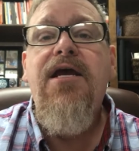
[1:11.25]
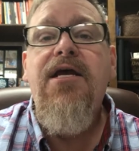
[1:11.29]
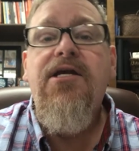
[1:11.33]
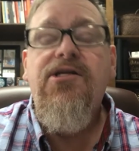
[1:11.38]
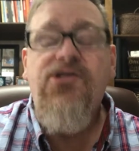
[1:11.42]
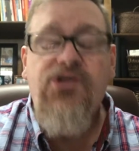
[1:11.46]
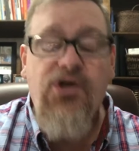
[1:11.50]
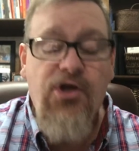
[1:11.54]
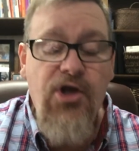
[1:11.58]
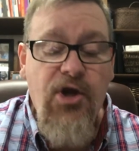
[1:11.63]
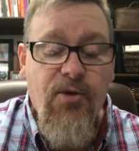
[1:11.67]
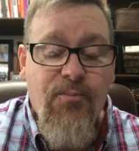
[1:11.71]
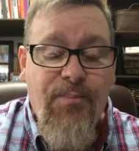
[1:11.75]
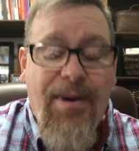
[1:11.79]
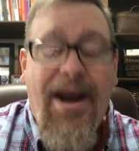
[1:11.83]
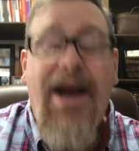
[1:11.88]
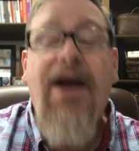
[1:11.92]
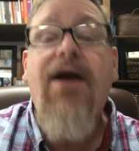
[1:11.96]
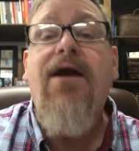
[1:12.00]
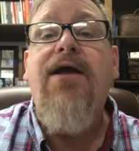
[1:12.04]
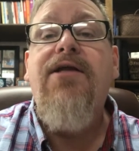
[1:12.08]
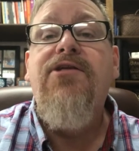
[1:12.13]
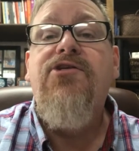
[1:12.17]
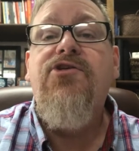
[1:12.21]
So your
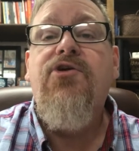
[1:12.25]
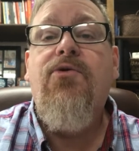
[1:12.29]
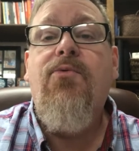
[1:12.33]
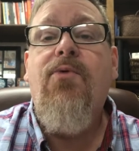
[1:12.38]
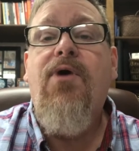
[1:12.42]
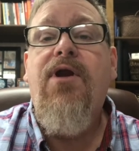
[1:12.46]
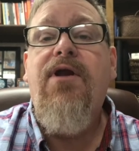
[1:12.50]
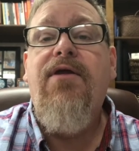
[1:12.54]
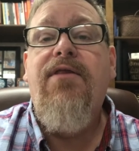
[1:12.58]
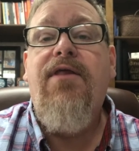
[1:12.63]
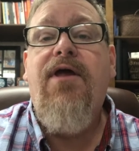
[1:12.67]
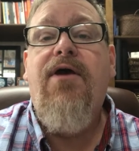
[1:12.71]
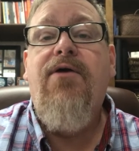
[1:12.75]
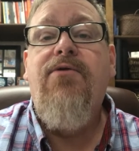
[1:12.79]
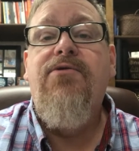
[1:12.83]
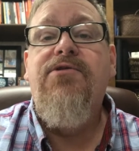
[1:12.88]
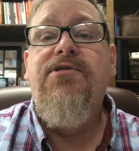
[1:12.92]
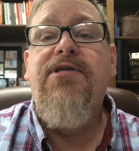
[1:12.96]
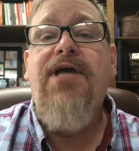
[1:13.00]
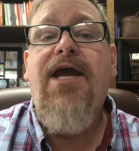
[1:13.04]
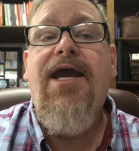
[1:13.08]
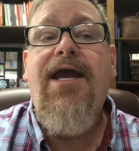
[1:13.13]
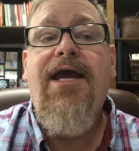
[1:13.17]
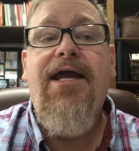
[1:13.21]
parents are one of
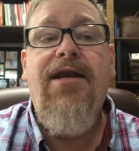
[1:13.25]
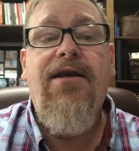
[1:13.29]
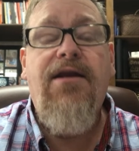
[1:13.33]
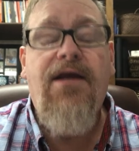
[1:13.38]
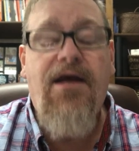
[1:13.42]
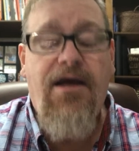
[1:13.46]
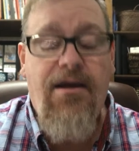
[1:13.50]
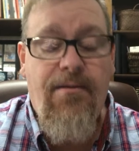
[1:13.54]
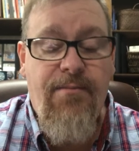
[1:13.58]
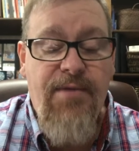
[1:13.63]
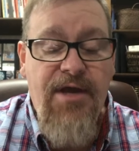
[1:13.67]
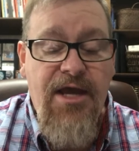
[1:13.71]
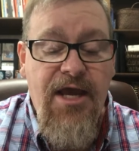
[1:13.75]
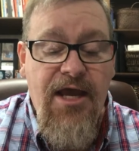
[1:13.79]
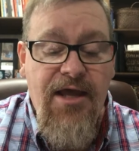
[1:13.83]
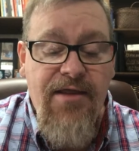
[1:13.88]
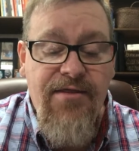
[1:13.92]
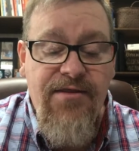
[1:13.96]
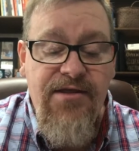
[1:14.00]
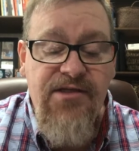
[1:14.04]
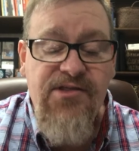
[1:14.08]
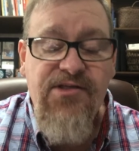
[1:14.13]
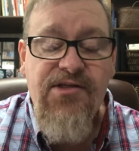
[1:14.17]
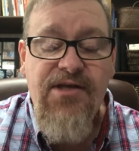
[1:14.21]
those. And
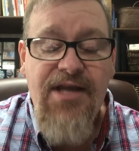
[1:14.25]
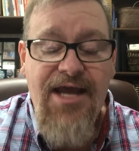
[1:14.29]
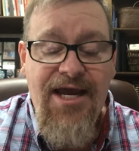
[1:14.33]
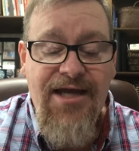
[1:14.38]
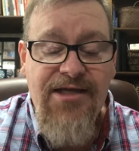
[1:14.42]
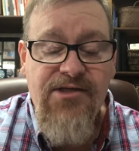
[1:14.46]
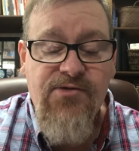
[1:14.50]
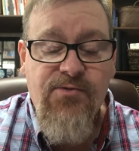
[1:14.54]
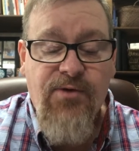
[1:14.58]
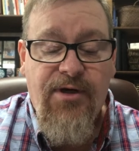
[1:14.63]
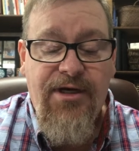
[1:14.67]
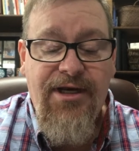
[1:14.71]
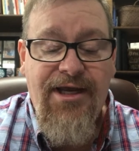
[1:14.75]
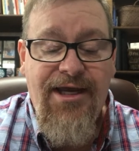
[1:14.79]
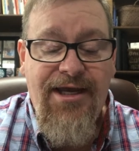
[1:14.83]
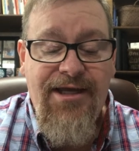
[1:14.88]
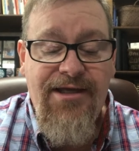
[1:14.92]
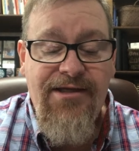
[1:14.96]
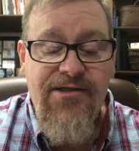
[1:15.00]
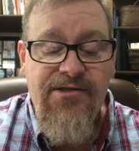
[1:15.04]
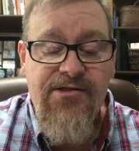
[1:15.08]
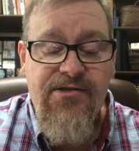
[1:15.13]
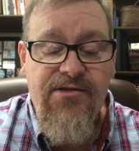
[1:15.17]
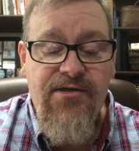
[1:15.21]
this next one
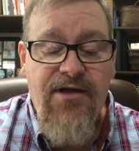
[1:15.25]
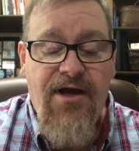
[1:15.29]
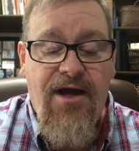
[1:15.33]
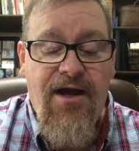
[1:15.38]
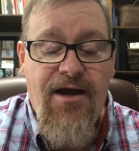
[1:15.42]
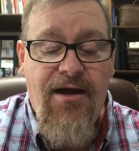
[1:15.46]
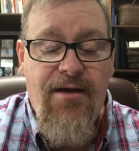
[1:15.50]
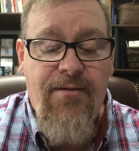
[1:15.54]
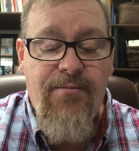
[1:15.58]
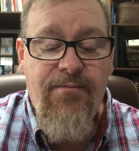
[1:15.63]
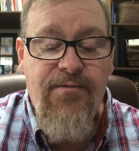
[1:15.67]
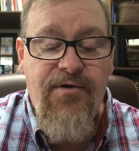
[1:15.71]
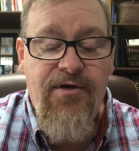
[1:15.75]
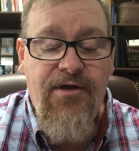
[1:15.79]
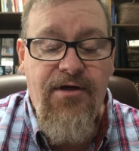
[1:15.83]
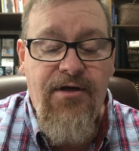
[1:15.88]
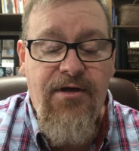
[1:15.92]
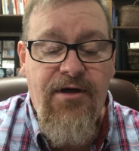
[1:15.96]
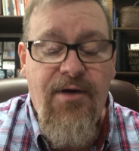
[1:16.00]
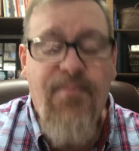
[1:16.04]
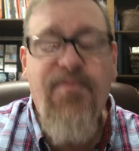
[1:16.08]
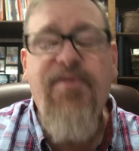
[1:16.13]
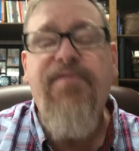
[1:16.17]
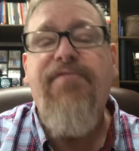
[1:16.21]
is
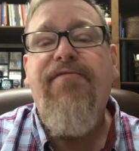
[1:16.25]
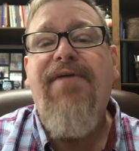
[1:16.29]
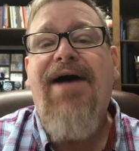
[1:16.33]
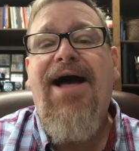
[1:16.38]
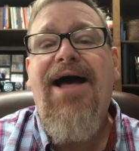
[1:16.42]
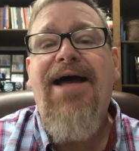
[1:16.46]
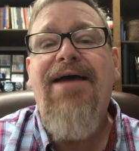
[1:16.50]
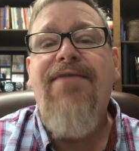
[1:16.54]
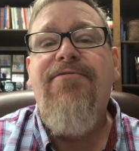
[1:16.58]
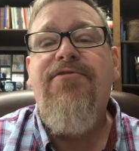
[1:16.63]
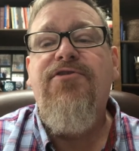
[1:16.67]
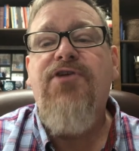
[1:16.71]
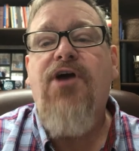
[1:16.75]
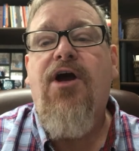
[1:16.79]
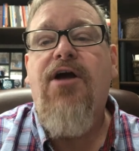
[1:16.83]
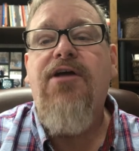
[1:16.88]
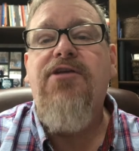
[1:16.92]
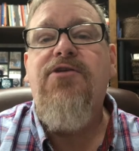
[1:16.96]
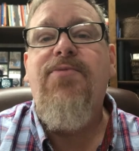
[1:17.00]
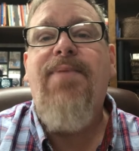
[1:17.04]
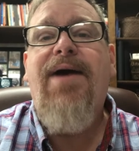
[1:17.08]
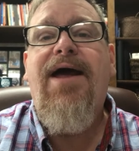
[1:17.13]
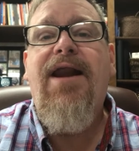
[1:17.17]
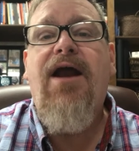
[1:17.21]
number 5,
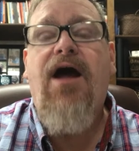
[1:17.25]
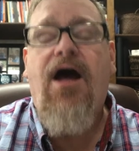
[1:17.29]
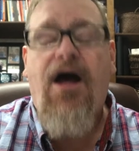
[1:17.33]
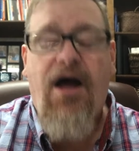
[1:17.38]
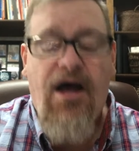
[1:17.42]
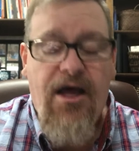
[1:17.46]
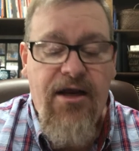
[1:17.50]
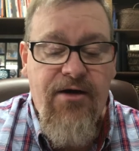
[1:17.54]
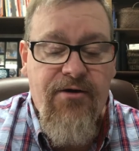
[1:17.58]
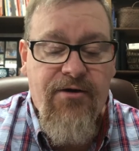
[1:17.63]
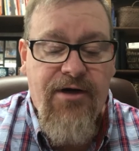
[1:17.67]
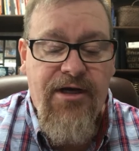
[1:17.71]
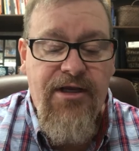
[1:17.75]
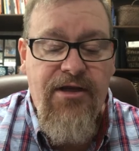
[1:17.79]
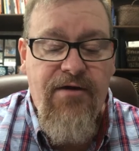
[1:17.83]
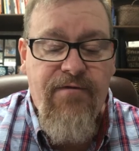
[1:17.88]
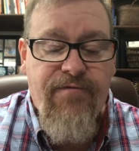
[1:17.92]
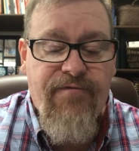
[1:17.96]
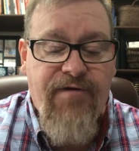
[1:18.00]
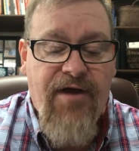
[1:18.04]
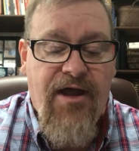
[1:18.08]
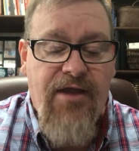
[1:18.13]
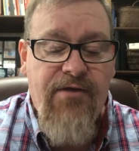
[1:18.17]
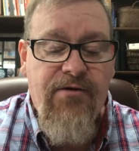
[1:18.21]
talks about honoring your
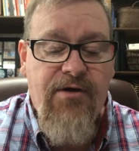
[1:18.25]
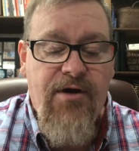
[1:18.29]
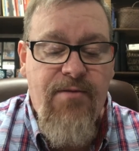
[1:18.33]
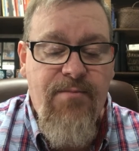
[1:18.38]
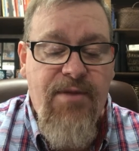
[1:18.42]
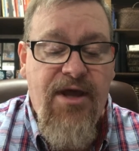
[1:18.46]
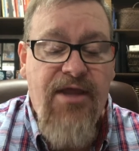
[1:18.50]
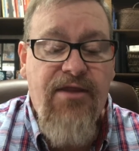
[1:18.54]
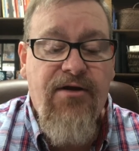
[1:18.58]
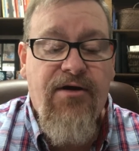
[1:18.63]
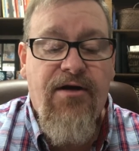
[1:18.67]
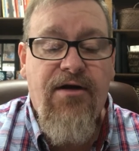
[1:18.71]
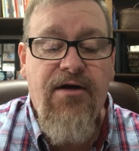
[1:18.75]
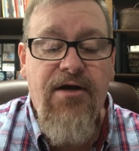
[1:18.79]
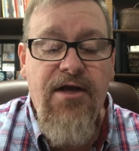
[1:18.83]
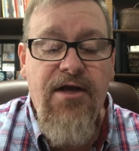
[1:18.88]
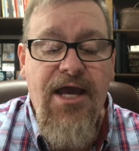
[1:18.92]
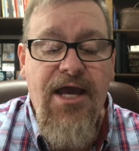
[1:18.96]
father and mother.